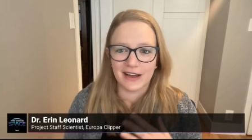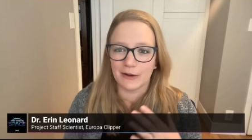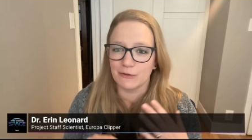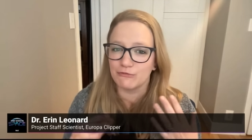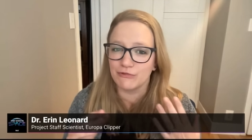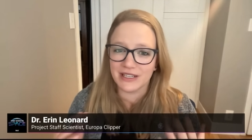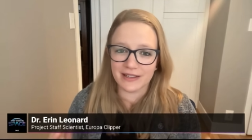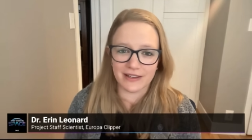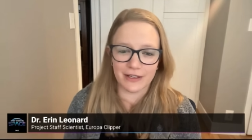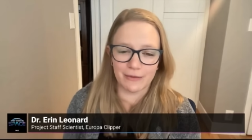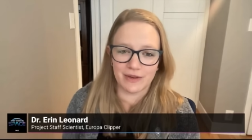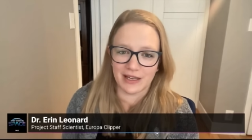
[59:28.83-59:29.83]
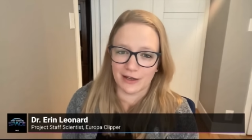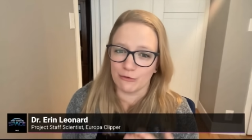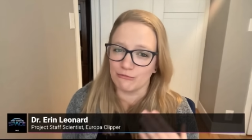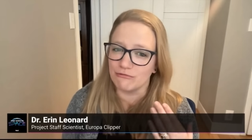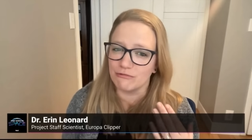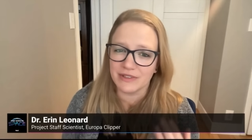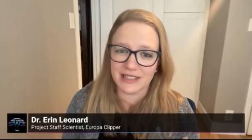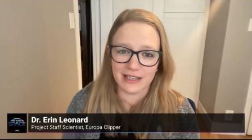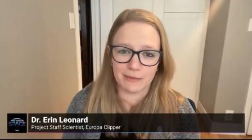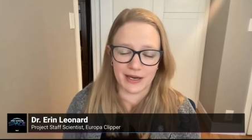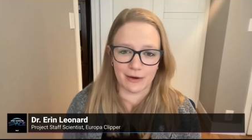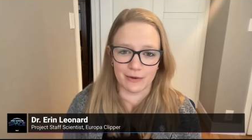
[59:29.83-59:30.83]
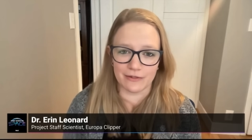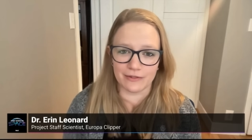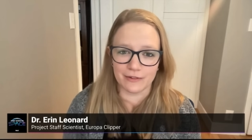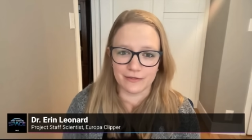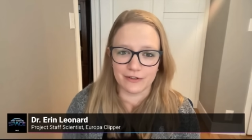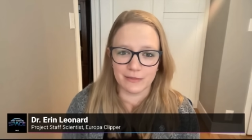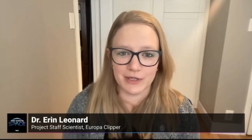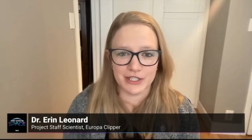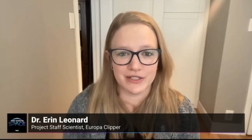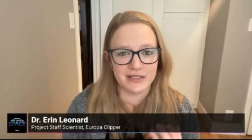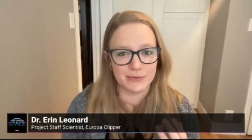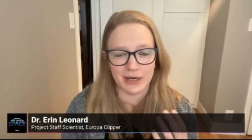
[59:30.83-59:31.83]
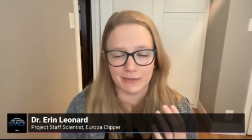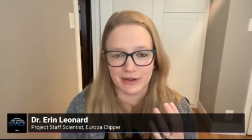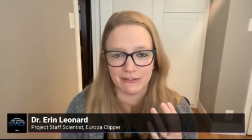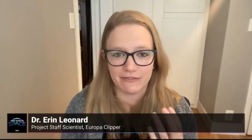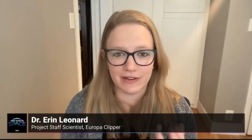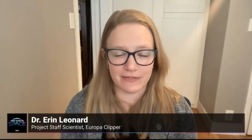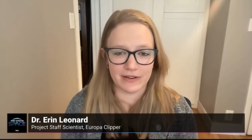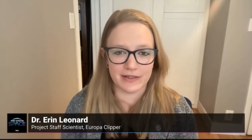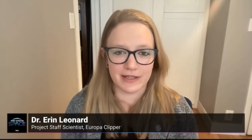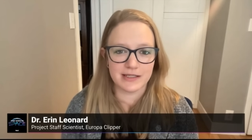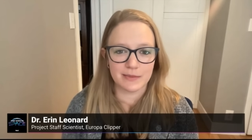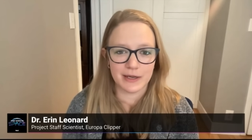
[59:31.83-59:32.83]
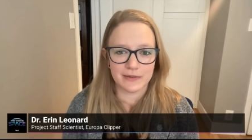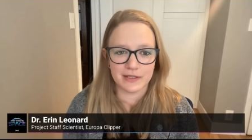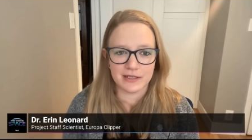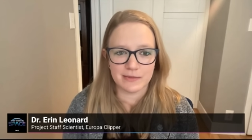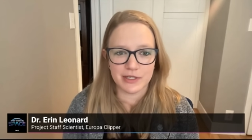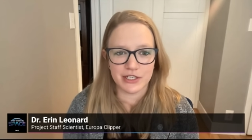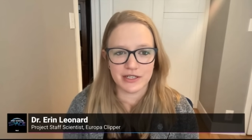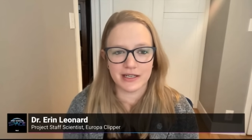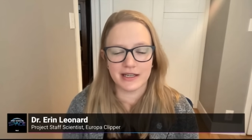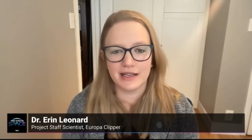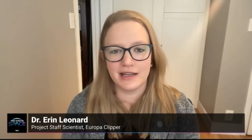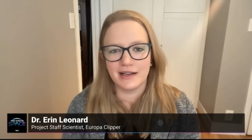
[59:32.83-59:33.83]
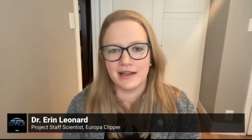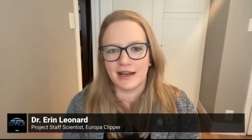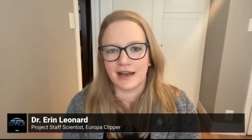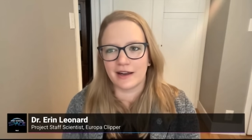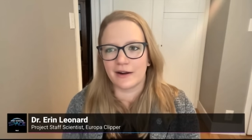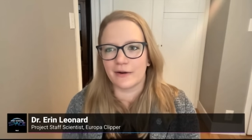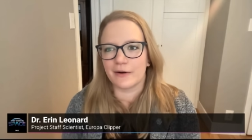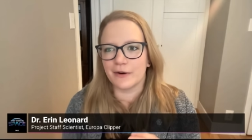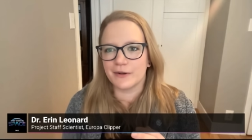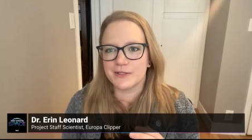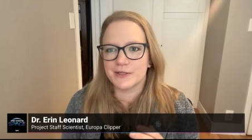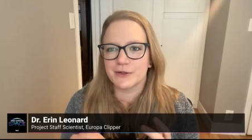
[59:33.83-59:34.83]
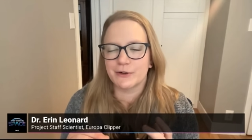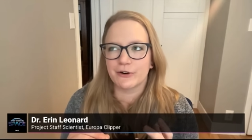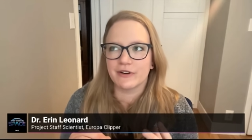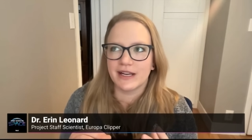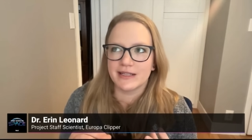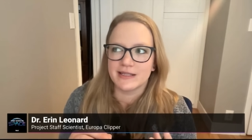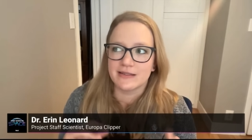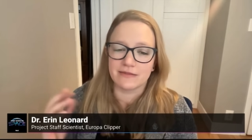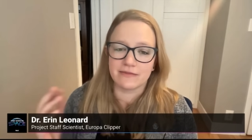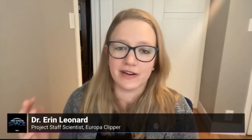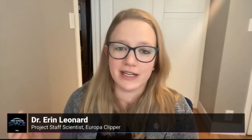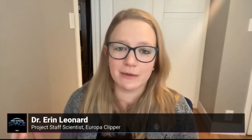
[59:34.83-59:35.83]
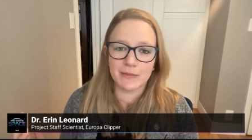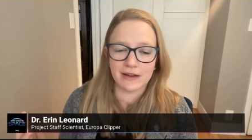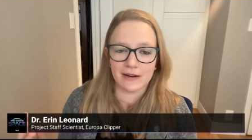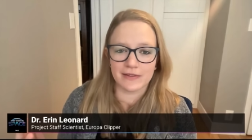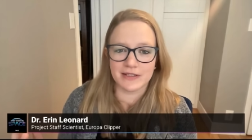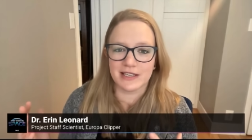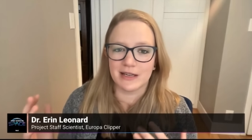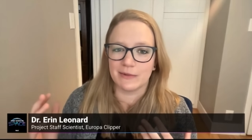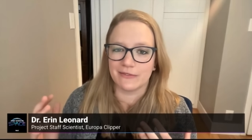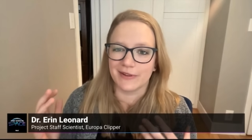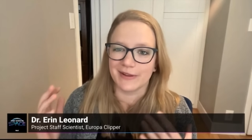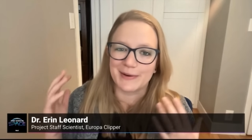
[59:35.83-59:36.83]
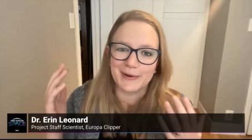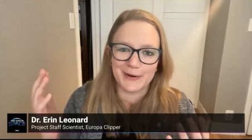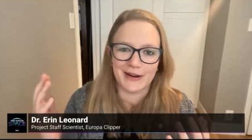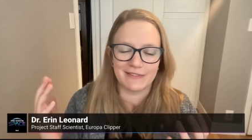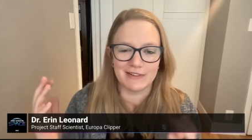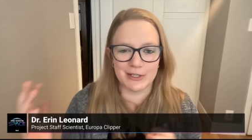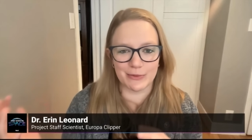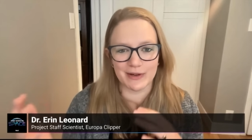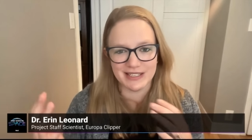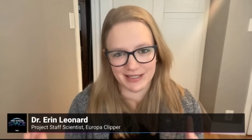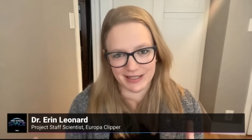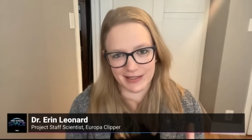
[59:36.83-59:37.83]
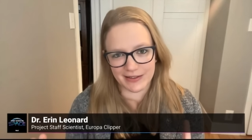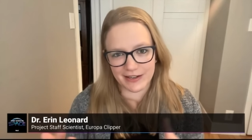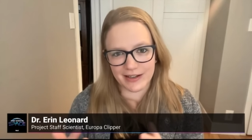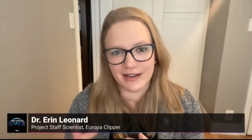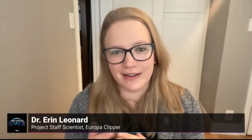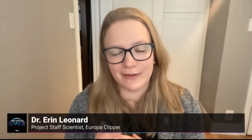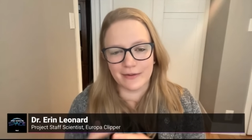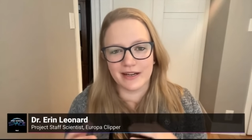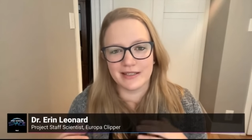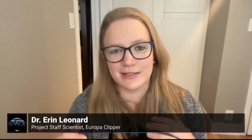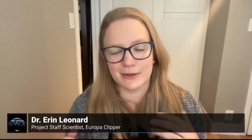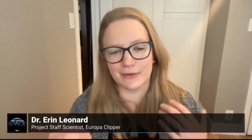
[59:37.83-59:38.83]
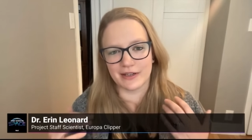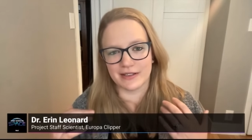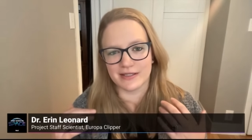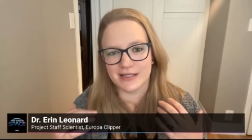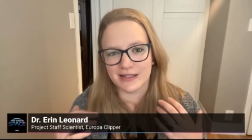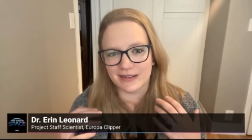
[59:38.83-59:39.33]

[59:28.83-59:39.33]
Really unique, really powerful for a mission. It's one of my favorite things about this mission. And it also creates this environment on the team of like all having to work together, right? So there's